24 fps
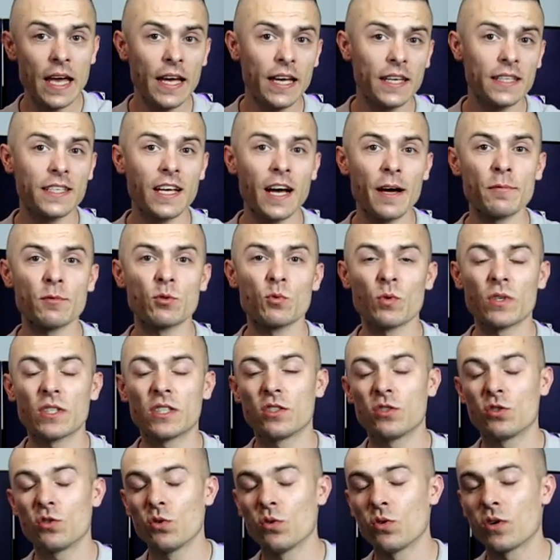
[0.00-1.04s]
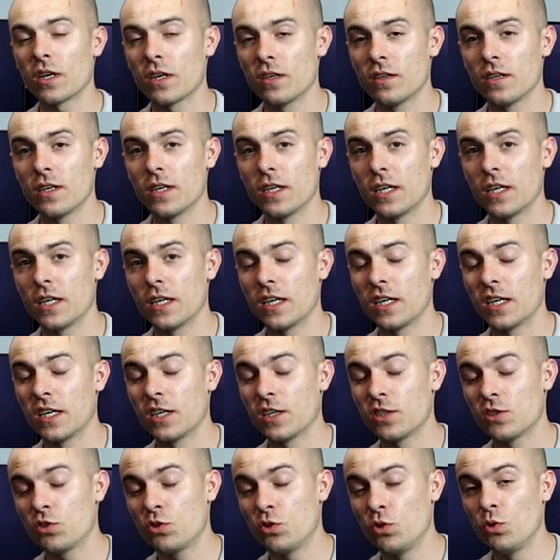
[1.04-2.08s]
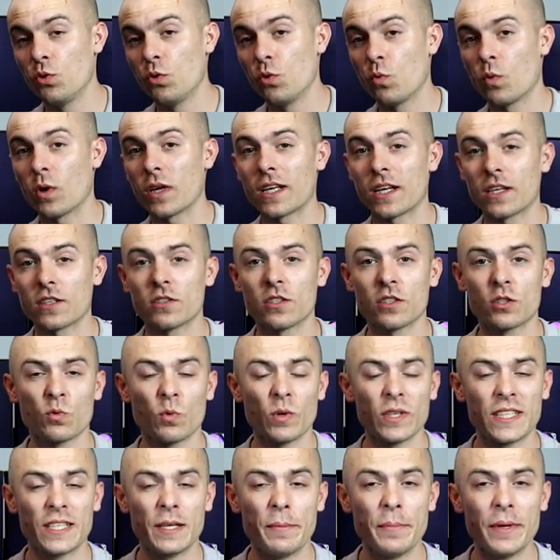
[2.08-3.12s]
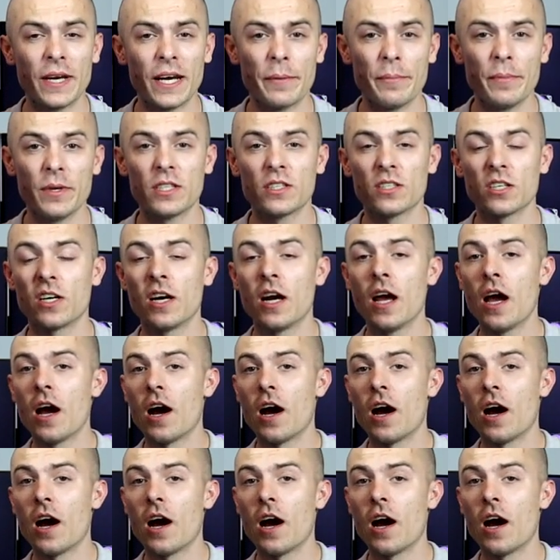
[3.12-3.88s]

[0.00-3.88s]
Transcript: It comes with two 120 millimeter